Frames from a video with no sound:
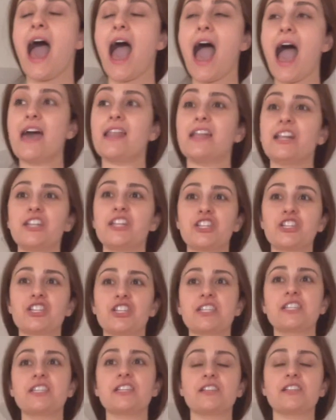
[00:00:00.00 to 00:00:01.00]
And it's
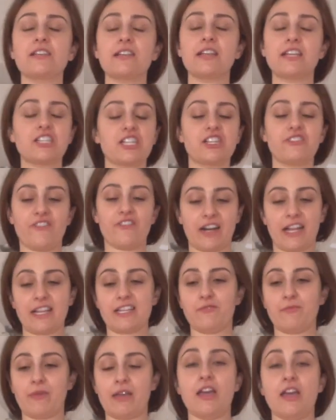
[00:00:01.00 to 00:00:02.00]
just funny
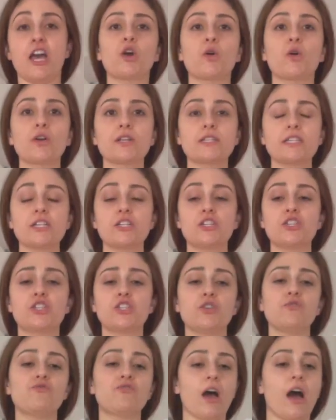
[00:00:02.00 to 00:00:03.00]
to me. Corsets
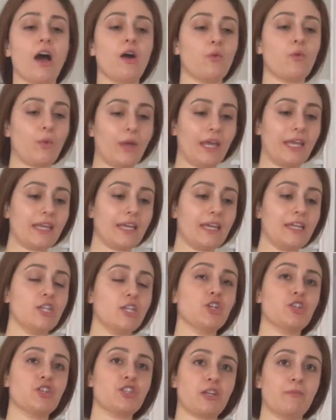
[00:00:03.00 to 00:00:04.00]
do not weaken
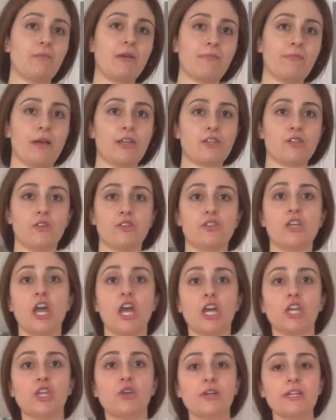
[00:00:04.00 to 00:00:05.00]
your stomach muscles.
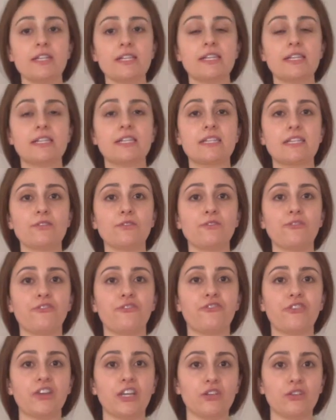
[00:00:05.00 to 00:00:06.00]
You can still
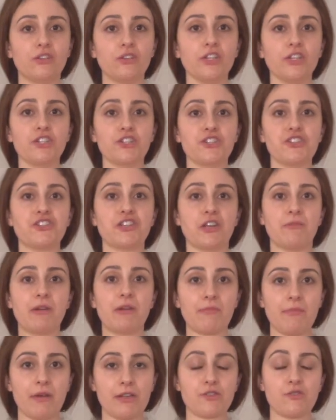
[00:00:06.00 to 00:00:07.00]
feel your
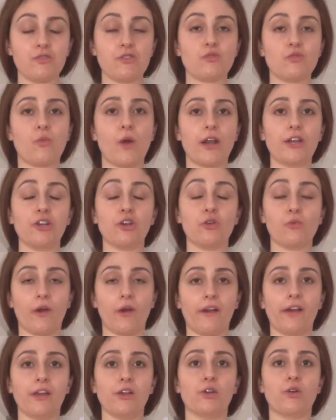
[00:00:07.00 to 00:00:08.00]
stomach muscles when you're
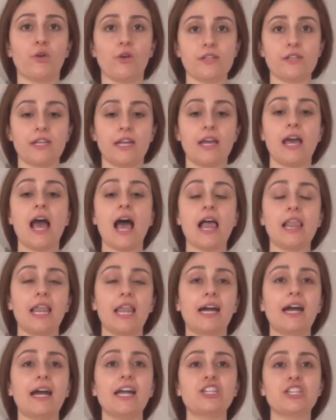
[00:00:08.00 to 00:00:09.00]
wearing your corset.
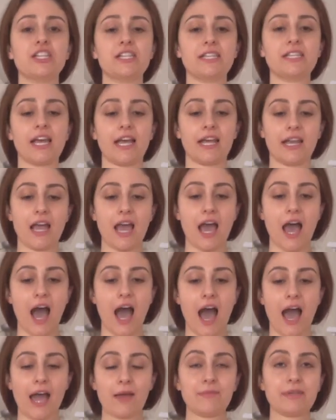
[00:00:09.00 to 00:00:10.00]
Like I just said,
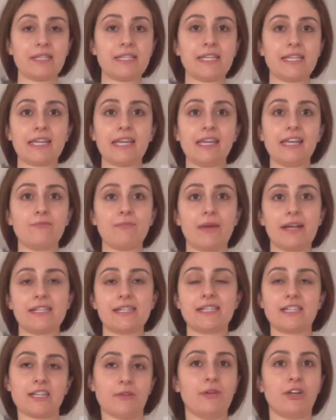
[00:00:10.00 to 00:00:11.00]
I'm sticking in my
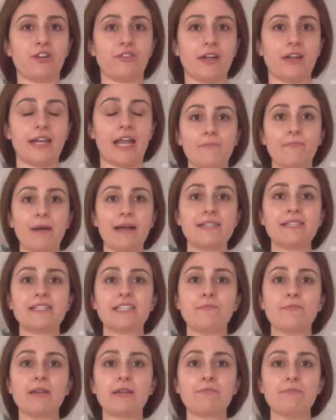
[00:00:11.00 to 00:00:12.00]
stomach right now. My
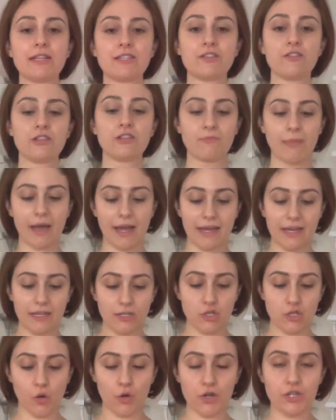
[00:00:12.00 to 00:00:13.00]
stomach muscles, my
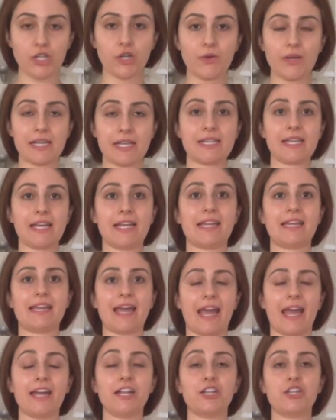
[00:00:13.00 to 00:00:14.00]
torso is
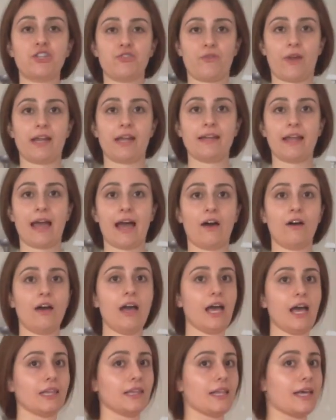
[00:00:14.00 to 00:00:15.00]
engaged right now.
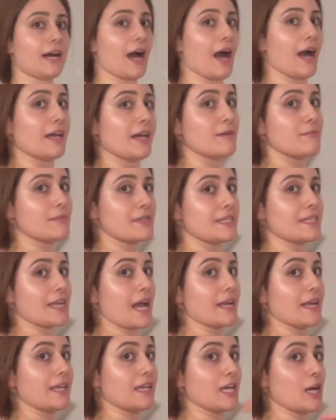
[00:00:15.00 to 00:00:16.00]
Like I am
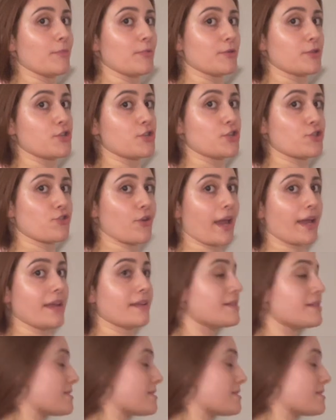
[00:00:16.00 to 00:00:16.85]
standing up straight.